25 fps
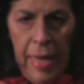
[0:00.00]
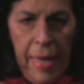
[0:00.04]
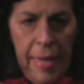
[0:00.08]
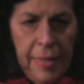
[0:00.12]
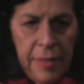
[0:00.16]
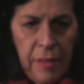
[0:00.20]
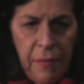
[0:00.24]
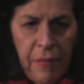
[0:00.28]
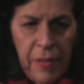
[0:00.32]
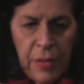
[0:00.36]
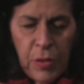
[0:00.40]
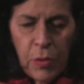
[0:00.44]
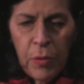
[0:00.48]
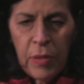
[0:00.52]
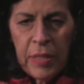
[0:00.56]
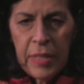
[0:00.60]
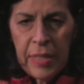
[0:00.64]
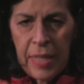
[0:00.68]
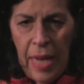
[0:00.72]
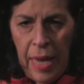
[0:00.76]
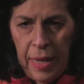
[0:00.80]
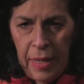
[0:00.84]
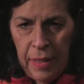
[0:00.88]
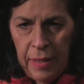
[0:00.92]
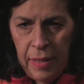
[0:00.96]
Individual
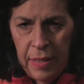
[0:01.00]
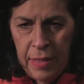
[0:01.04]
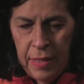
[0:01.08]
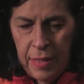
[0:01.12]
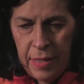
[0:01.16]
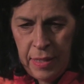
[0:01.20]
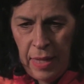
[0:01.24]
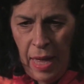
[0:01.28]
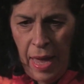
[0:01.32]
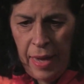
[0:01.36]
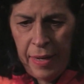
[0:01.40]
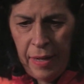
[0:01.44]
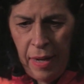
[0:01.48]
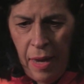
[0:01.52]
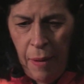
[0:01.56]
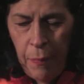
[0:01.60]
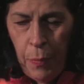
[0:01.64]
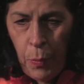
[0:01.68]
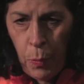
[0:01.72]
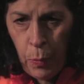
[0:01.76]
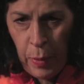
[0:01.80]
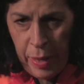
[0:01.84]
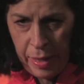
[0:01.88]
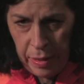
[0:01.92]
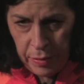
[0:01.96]
cyclists line
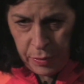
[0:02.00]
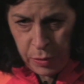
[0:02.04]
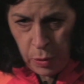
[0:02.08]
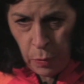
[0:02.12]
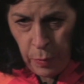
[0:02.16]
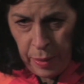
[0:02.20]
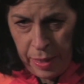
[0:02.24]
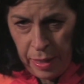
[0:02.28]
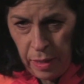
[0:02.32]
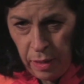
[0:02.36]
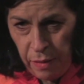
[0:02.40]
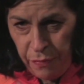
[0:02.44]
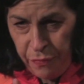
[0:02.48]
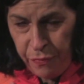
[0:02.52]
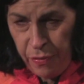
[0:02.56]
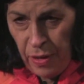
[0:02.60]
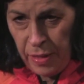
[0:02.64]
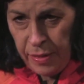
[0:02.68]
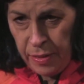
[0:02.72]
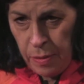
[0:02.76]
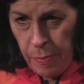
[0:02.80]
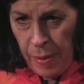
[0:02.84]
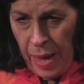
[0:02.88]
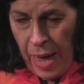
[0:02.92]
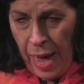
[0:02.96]
up wheel to wheel,
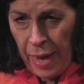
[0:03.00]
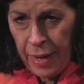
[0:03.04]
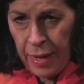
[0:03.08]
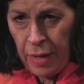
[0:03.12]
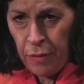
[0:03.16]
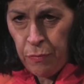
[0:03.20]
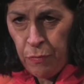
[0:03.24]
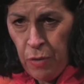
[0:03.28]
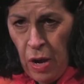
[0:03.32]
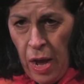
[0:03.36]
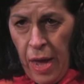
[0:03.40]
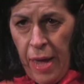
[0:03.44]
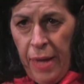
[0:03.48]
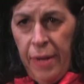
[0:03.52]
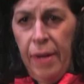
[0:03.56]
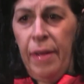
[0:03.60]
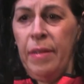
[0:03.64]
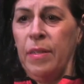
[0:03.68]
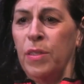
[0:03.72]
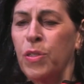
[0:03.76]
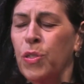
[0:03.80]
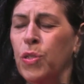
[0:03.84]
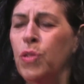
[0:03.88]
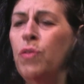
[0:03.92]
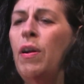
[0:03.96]
front to back, and ride
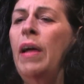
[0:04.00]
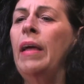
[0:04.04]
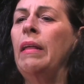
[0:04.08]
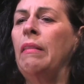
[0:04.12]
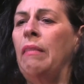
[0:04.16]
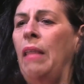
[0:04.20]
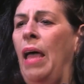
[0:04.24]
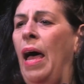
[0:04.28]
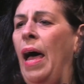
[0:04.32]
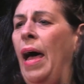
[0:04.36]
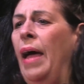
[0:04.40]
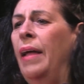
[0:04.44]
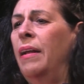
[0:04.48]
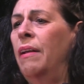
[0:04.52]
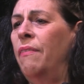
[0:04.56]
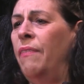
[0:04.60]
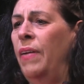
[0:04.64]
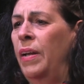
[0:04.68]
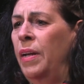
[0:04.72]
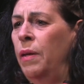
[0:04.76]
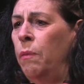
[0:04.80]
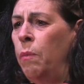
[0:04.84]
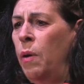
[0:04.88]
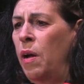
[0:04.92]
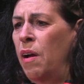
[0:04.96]
in a straight line of
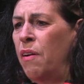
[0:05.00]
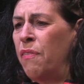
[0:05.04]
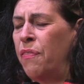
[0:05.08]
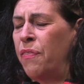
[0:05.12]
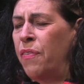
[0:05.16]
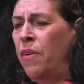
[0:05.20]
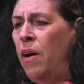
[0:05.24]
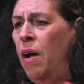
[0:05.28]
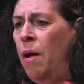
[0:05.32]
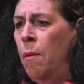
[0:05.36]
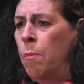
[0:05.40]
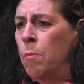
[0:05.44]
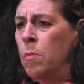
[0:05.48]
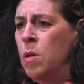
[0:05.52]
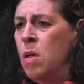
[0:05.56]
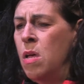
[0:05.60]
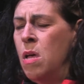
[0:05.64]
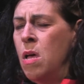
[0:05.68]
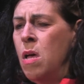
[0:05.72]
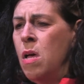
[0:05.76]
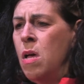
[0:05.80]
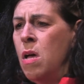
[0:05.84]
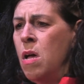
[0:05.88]
anywhere from